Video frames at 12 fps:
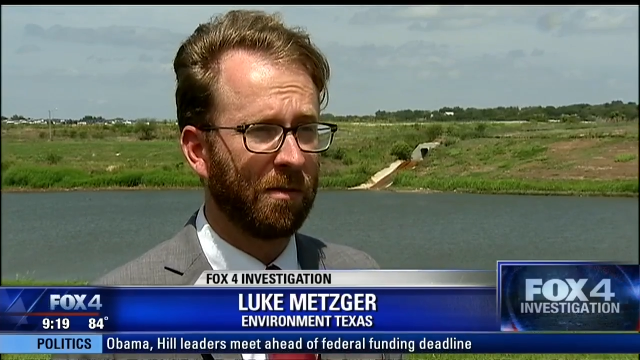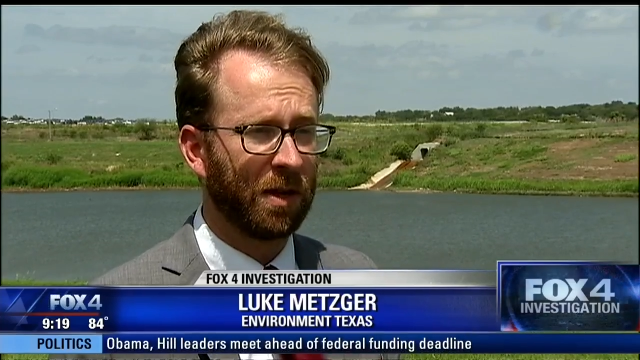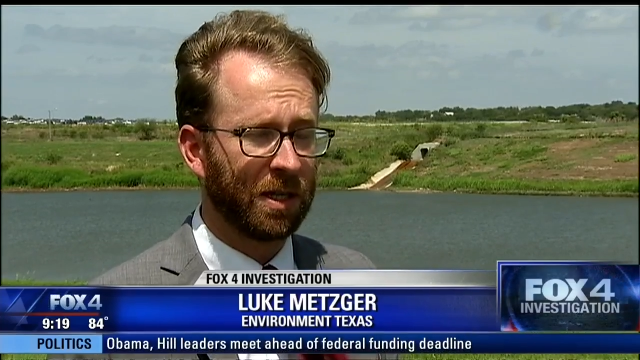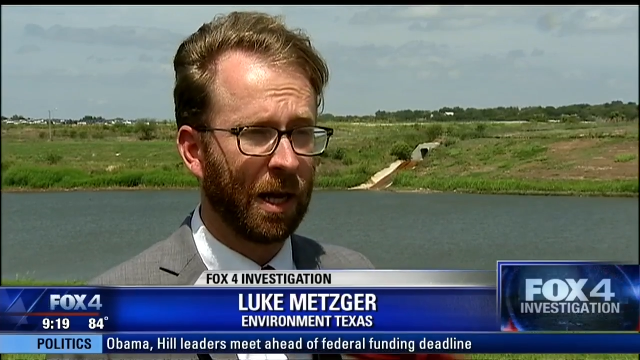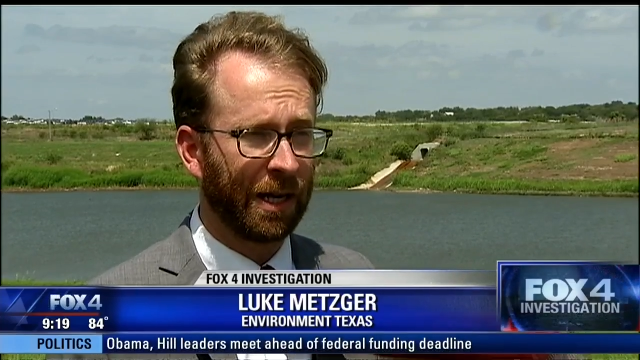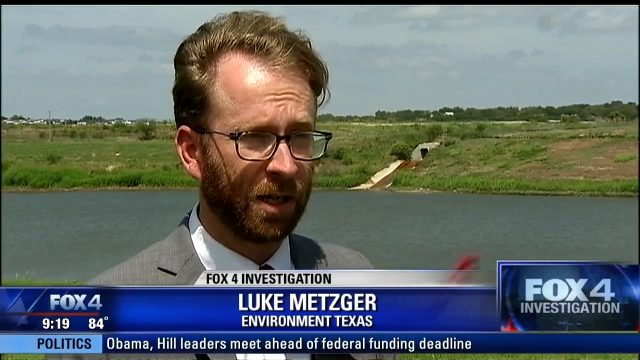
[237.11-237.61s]

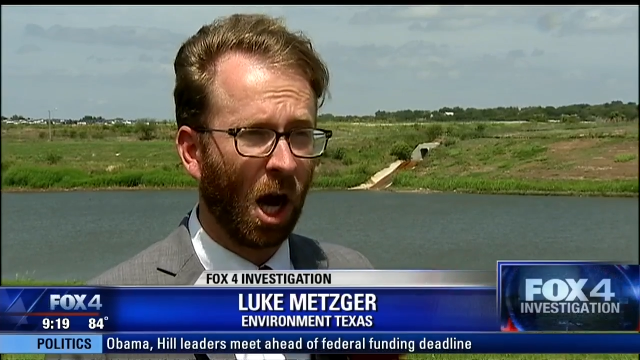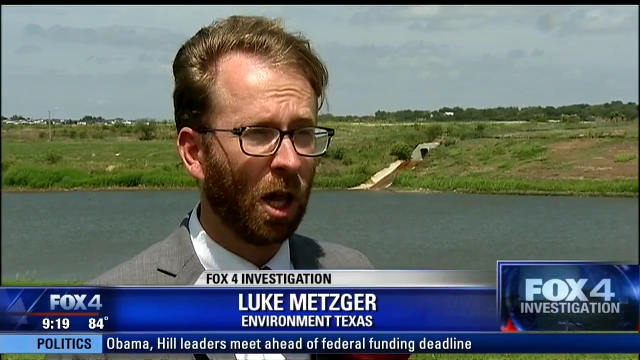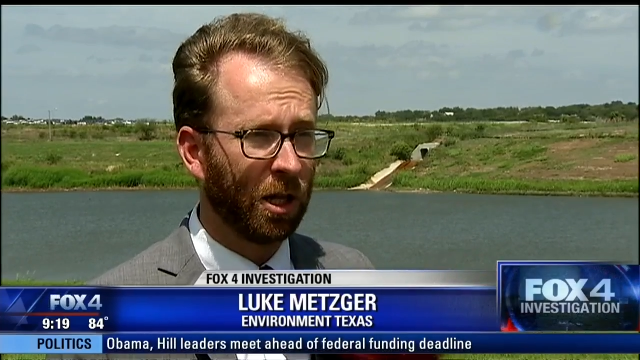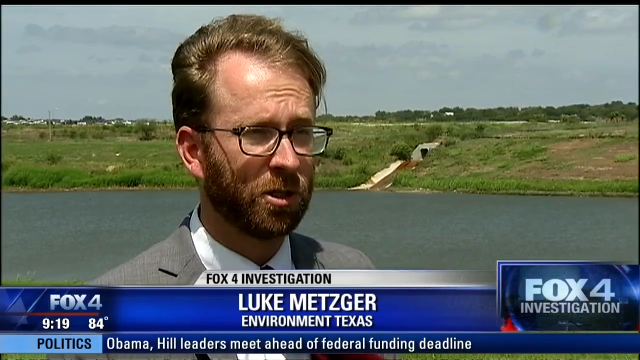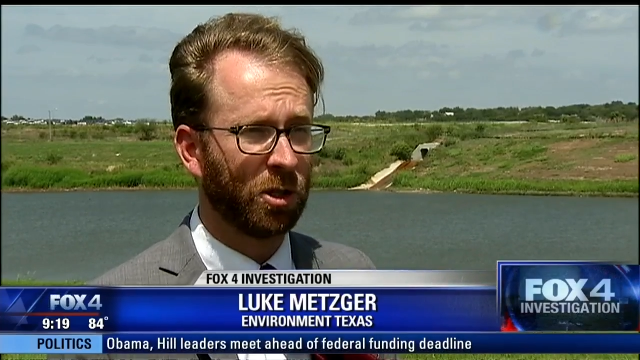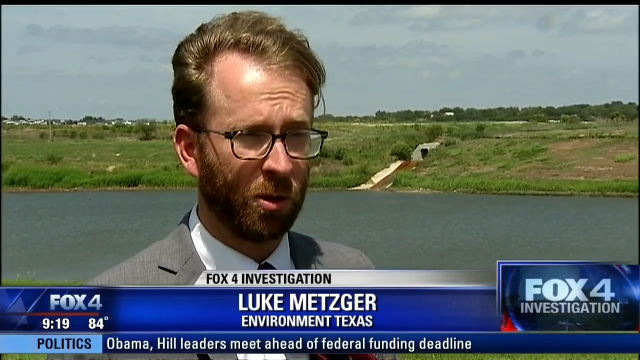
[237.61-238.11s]
they've
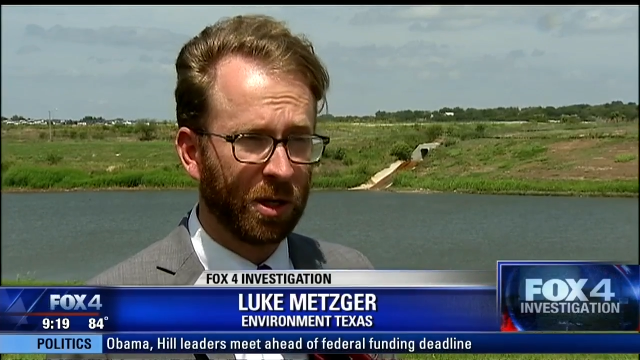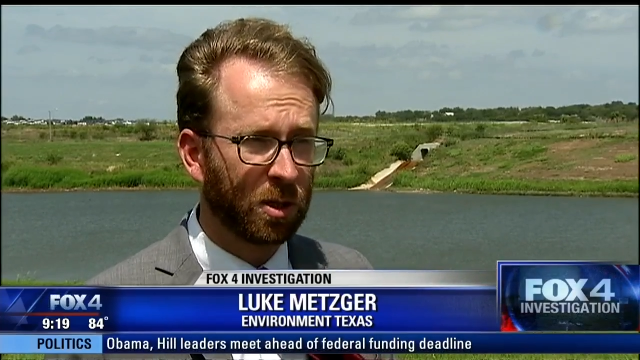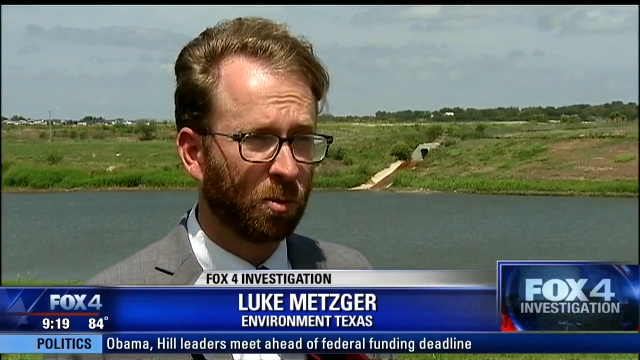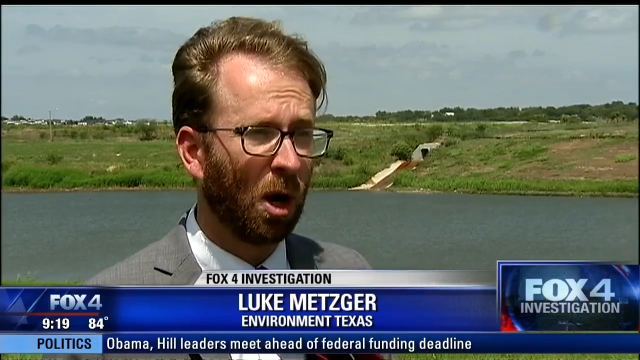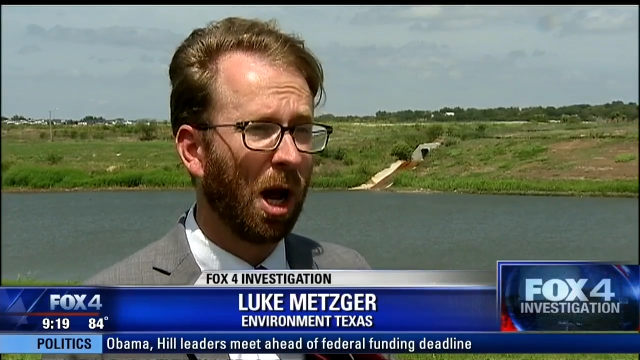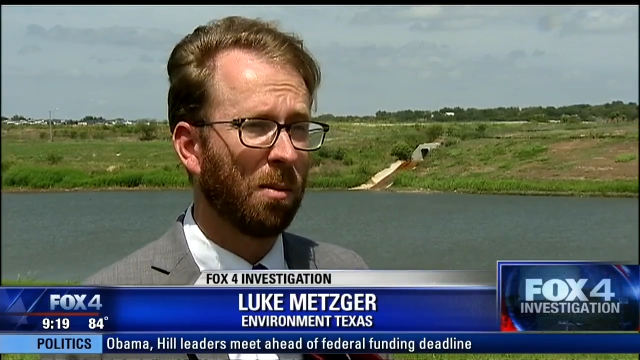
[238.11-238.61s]
acknowledged there is
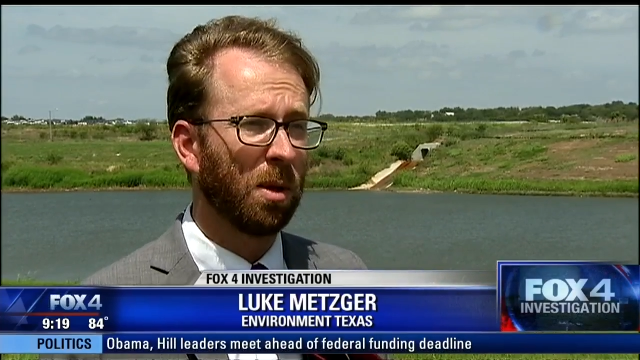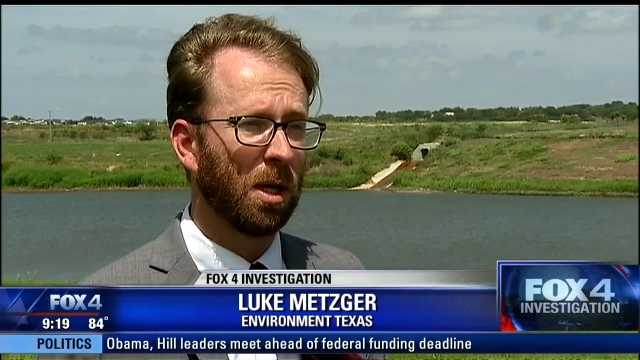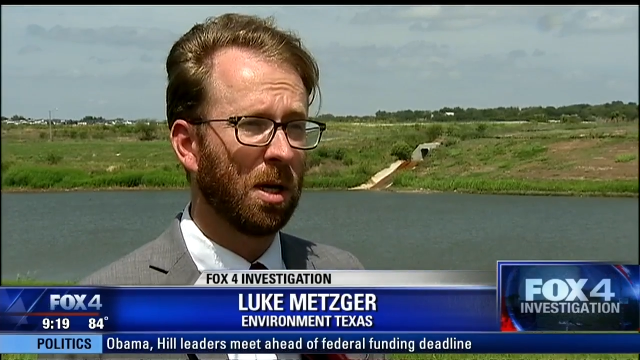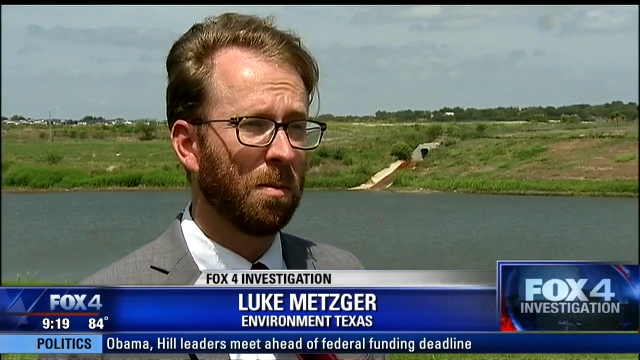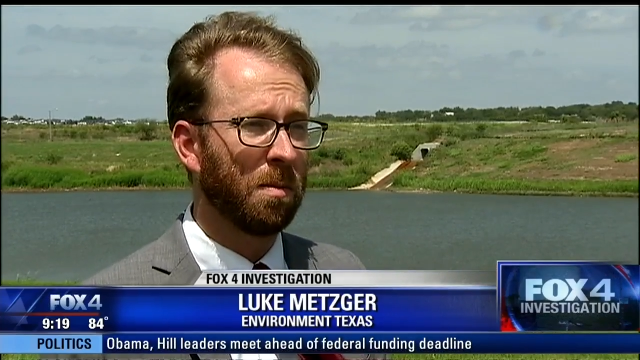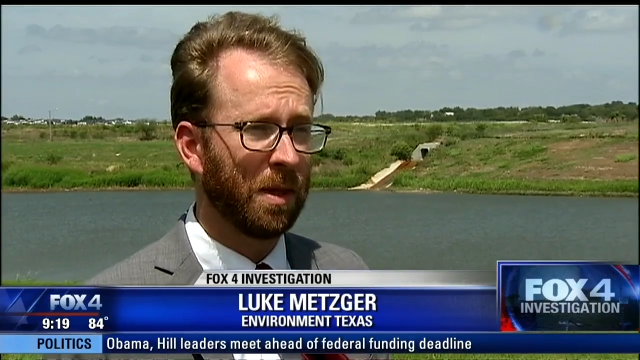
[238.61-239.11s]
a
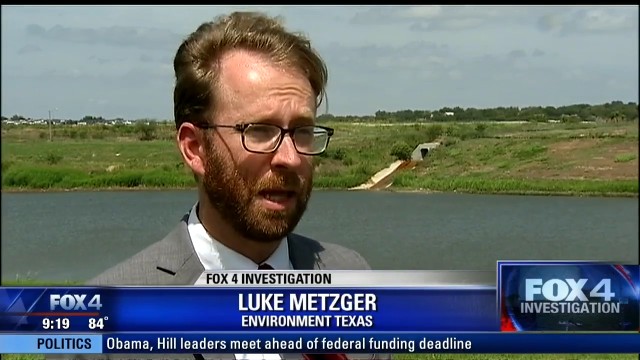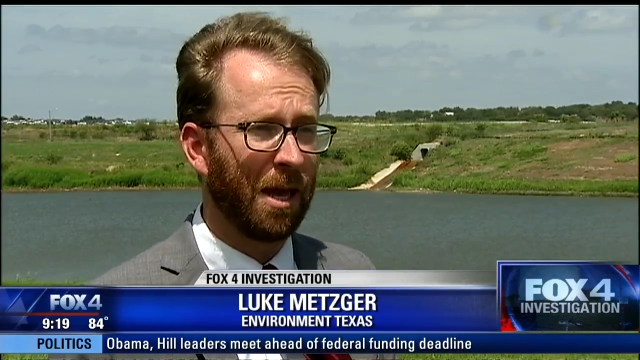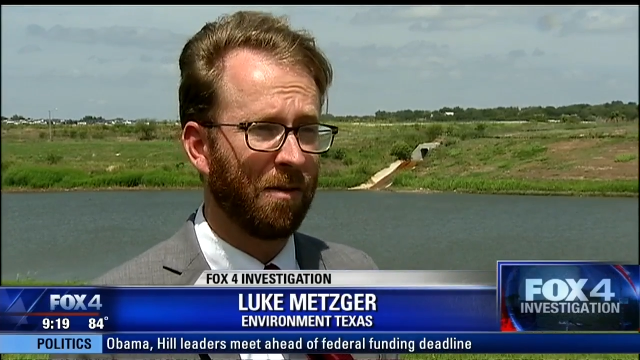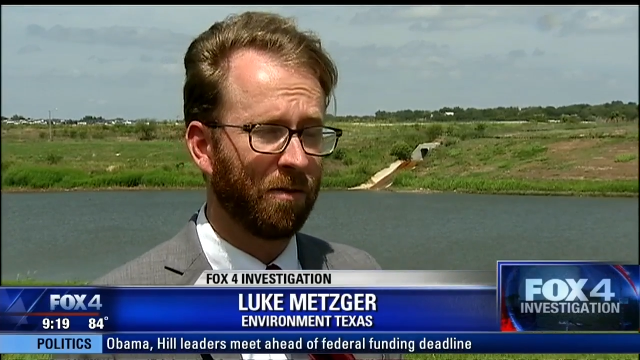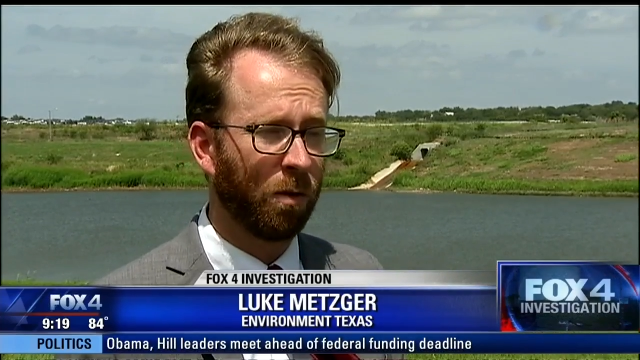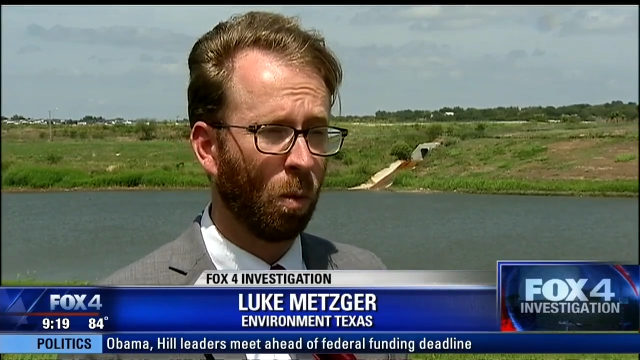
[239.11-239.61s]
problem,
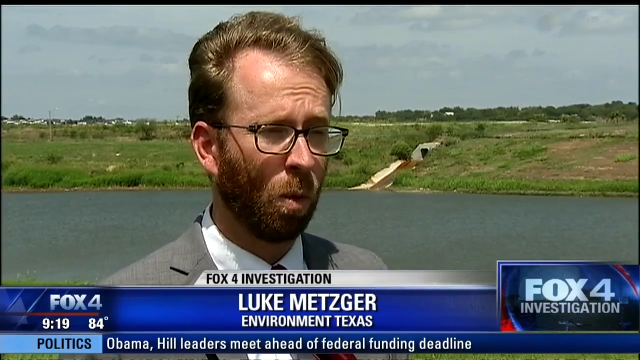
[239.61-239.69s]
they've